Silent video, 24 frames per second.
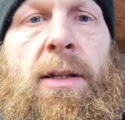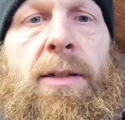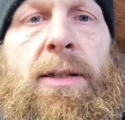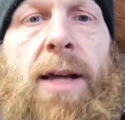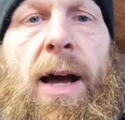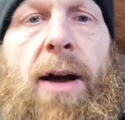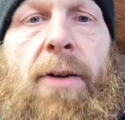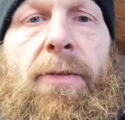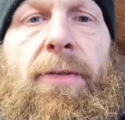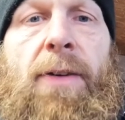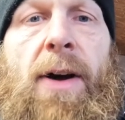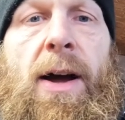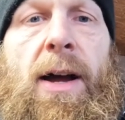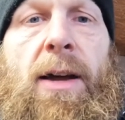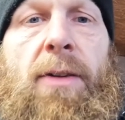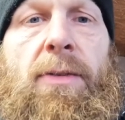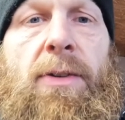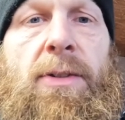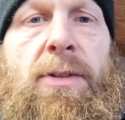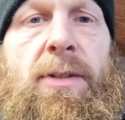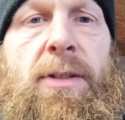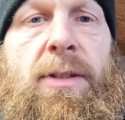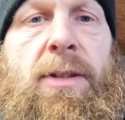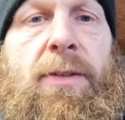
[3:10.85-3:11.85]
dot
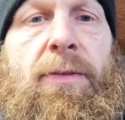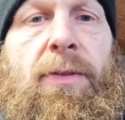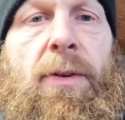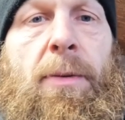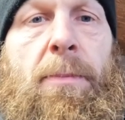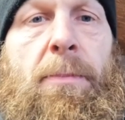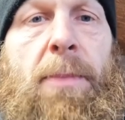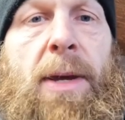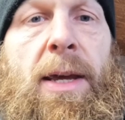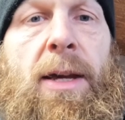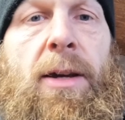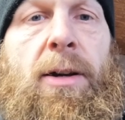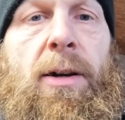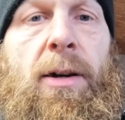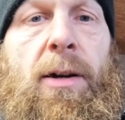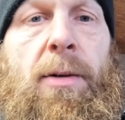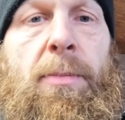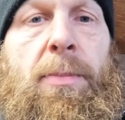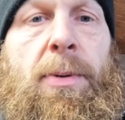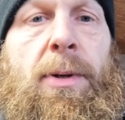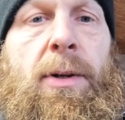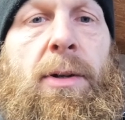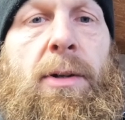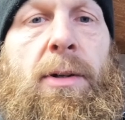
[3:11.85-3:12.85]
five is a different
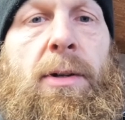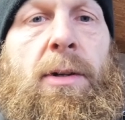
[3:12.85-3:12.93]
makeup,